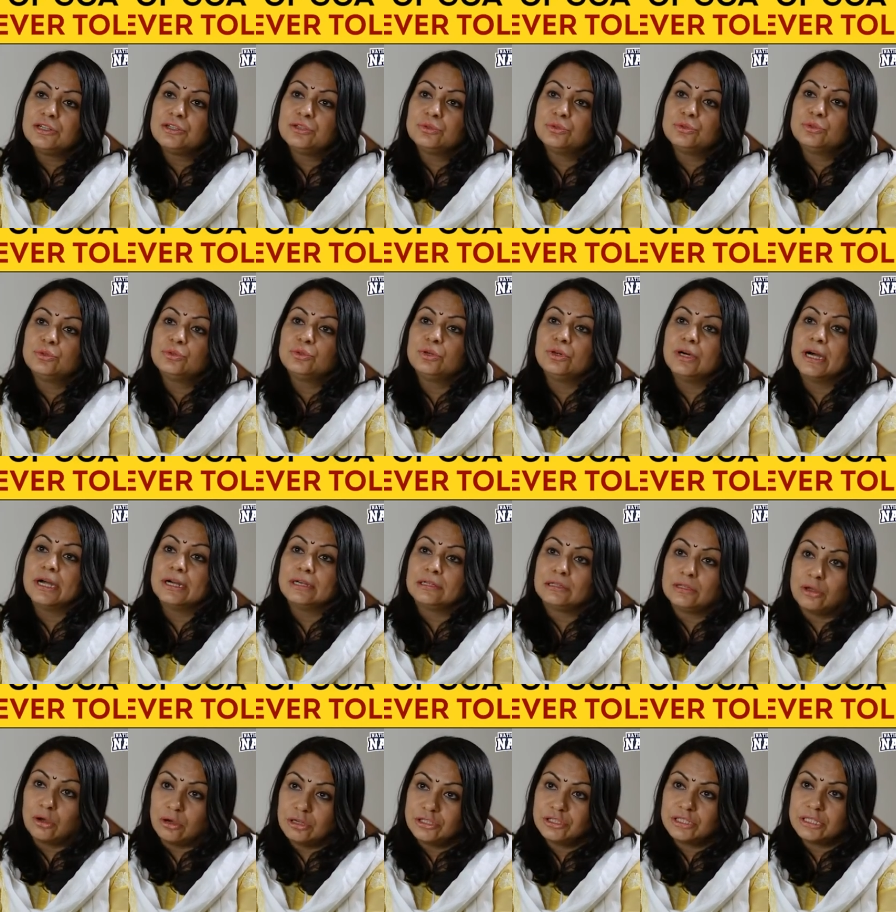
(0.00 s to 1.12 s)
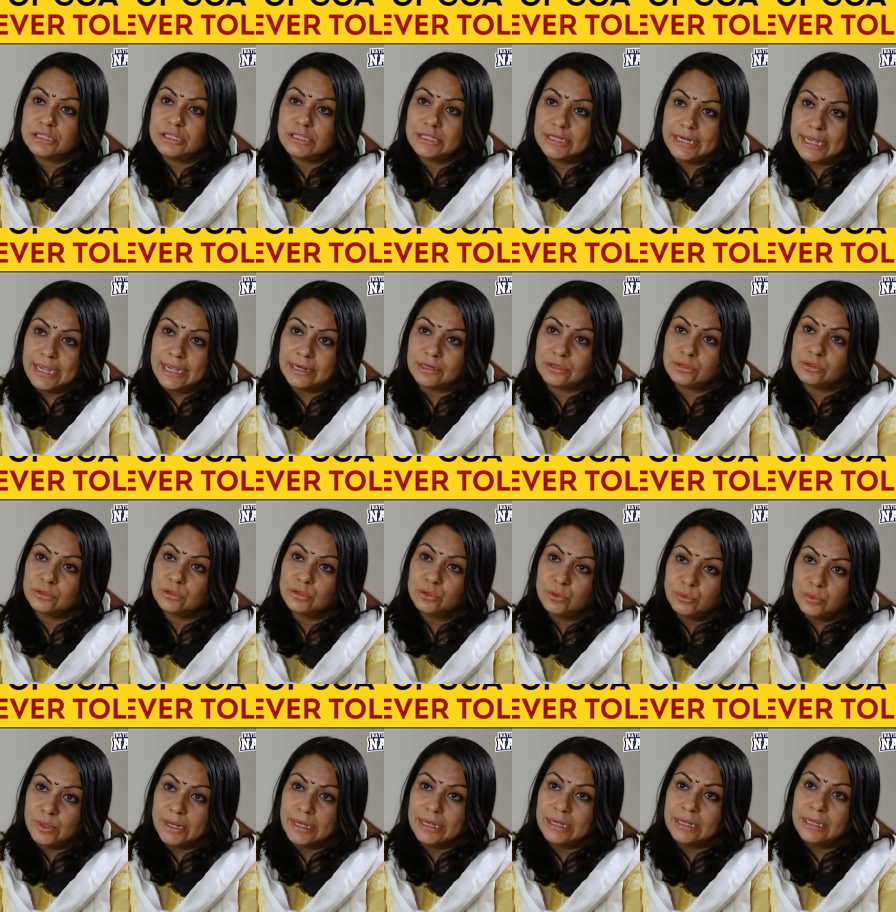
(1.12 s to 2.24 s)
to uh, launch an attack on
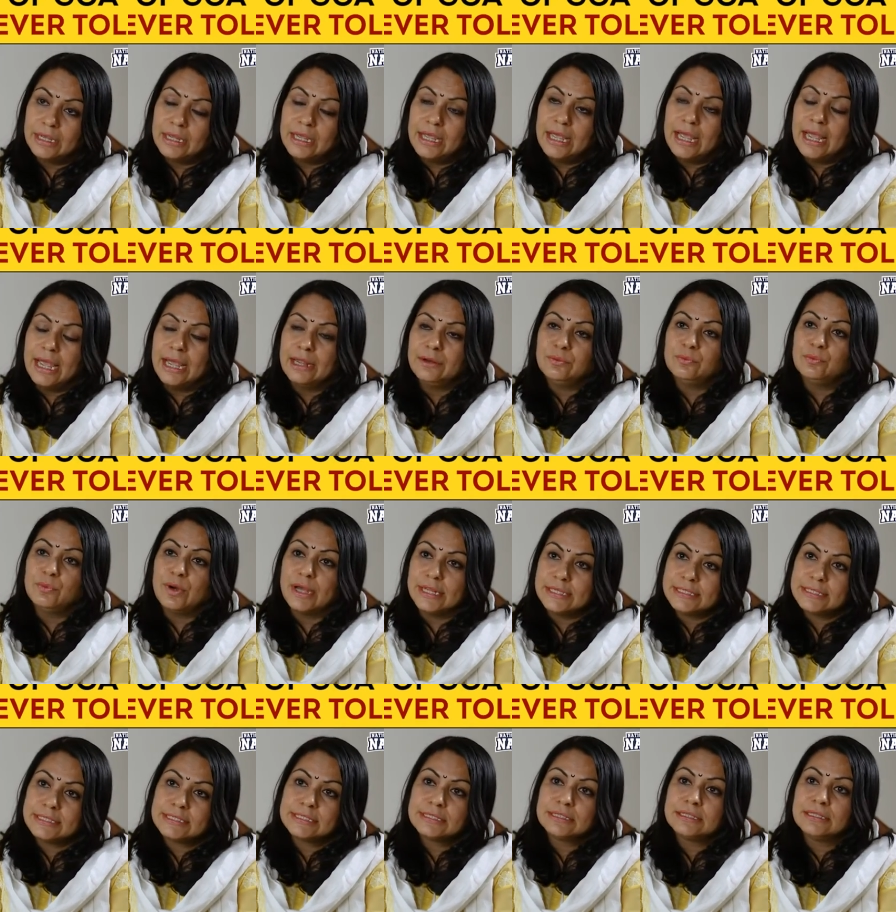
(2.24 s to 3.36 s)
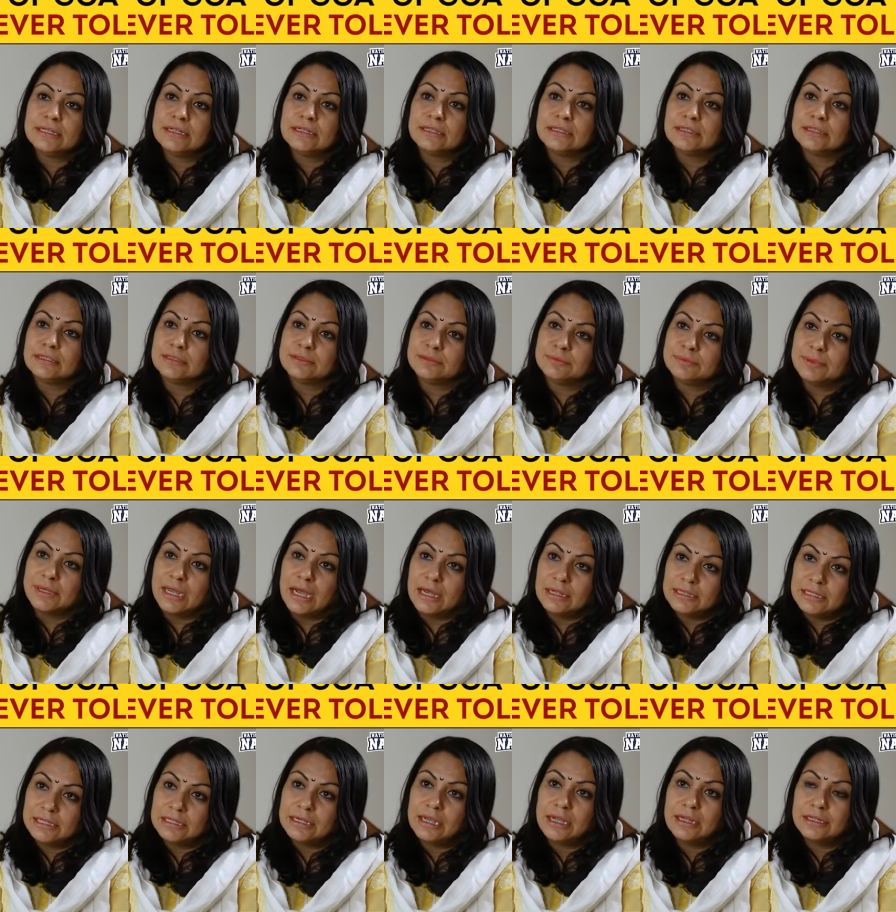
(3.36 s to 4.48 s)
Goa and once the
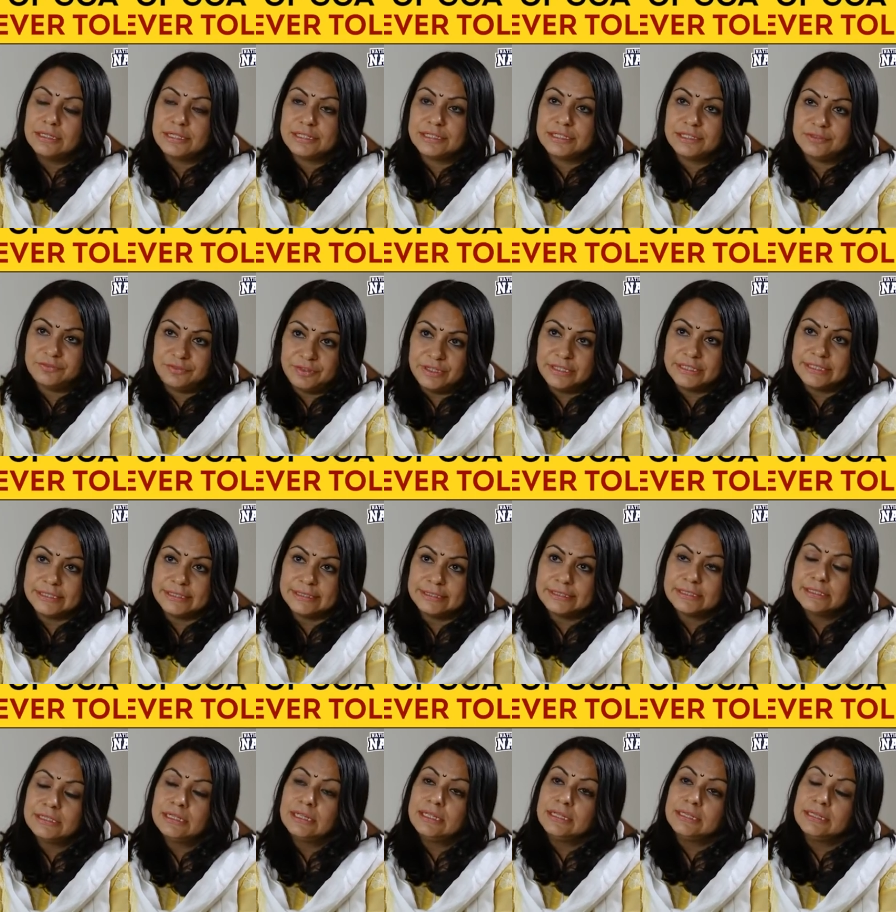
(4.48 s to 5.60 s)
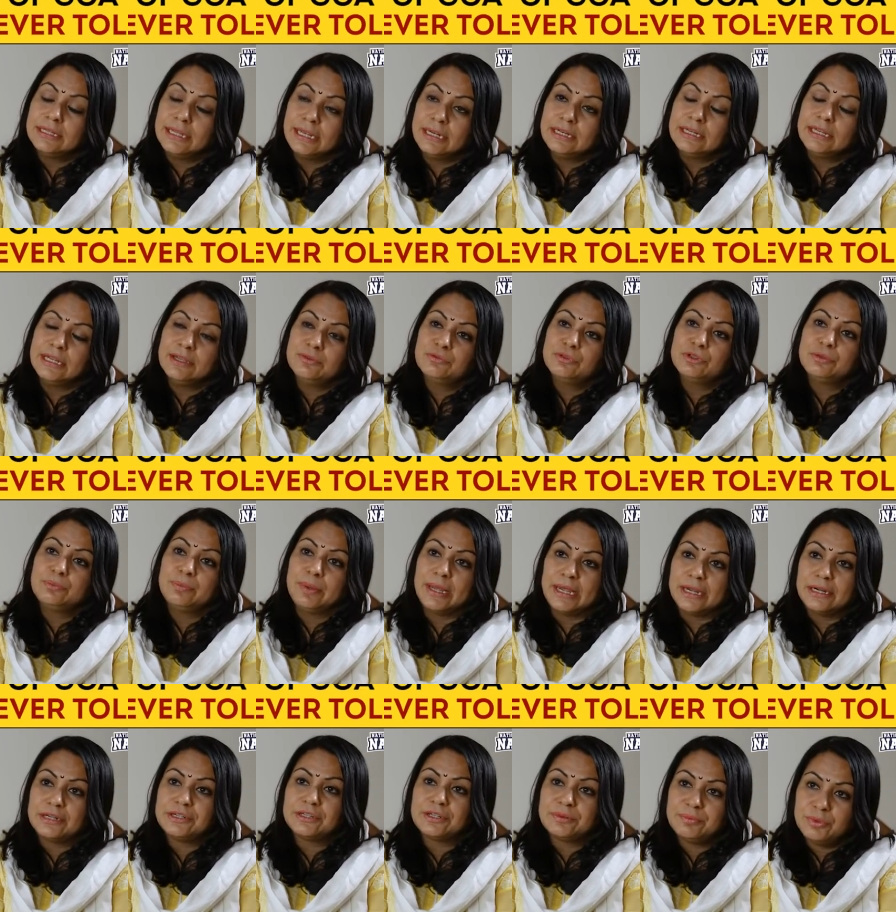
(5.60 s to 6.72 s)
Adil Khan is defeated then he would pay
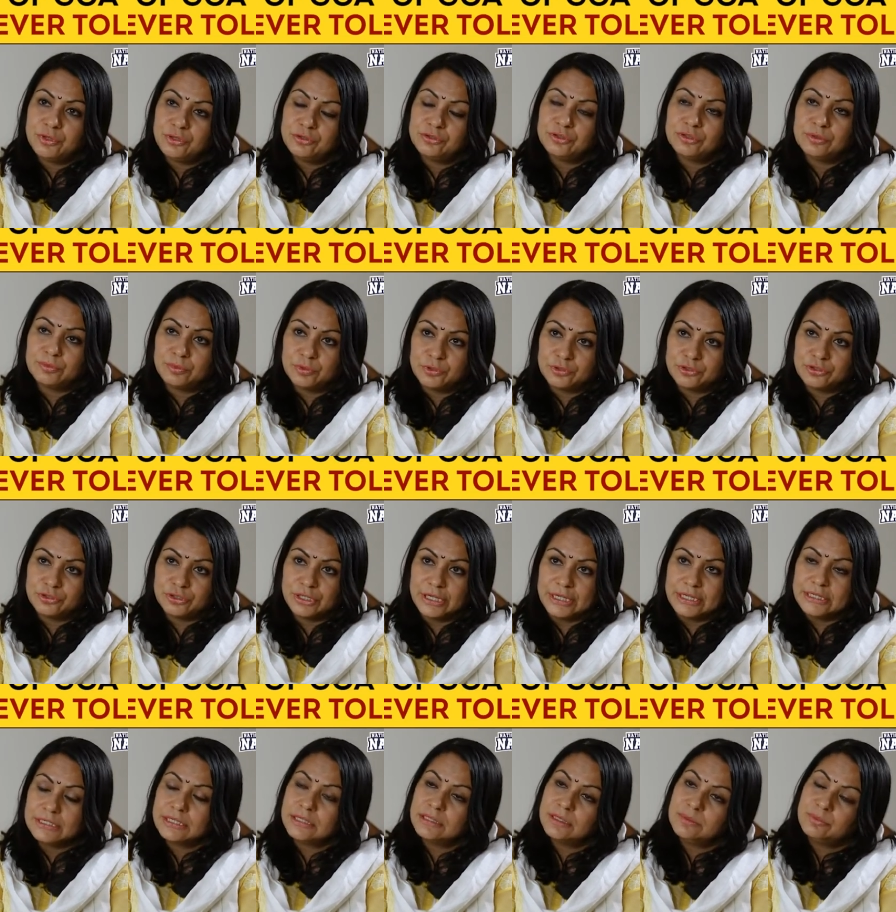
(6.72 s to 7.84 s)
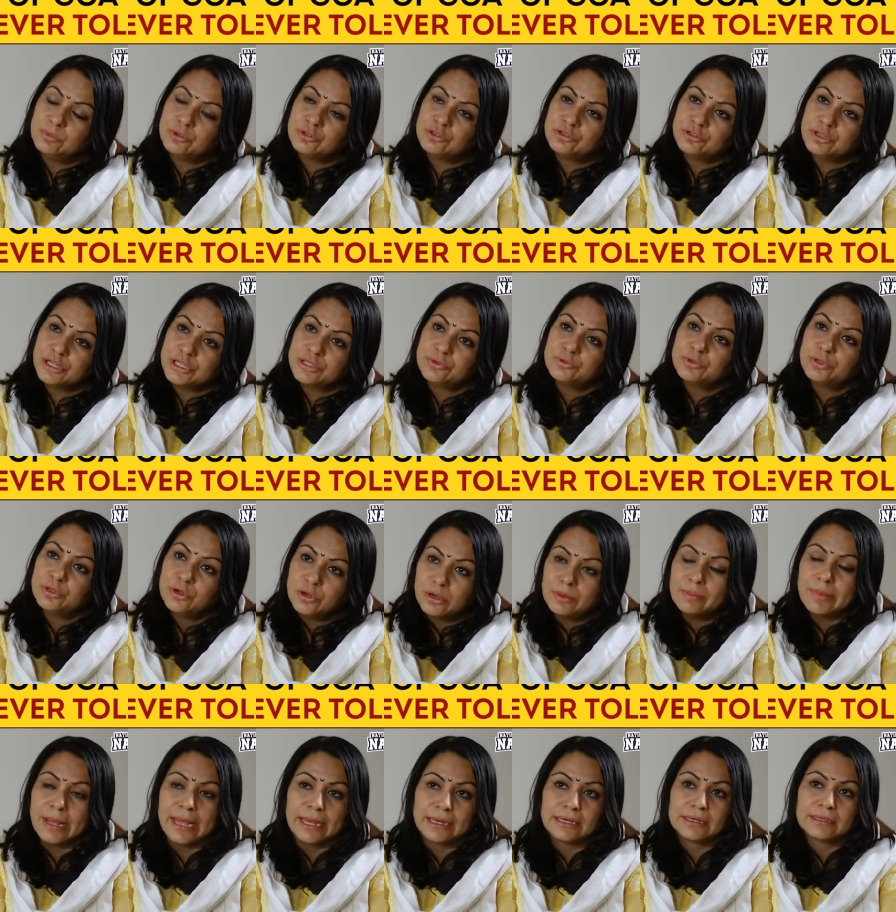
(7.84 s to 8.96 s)
a tribute to the Portuguese and the Portuguese would go
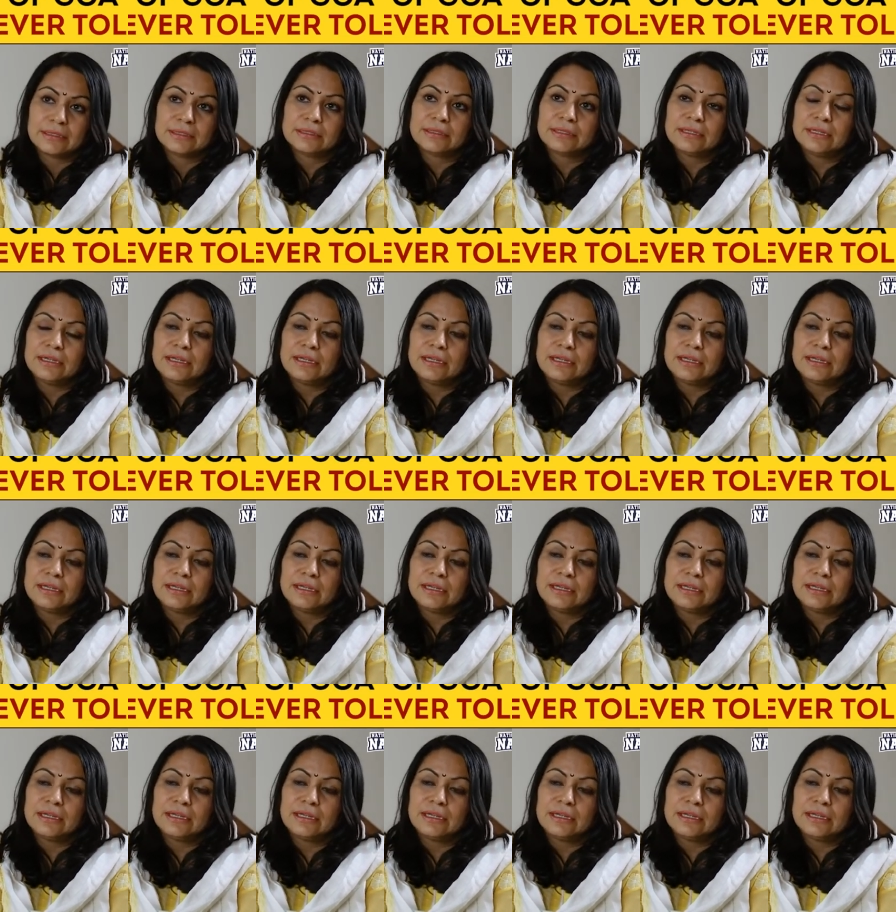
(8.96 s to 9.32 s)
back.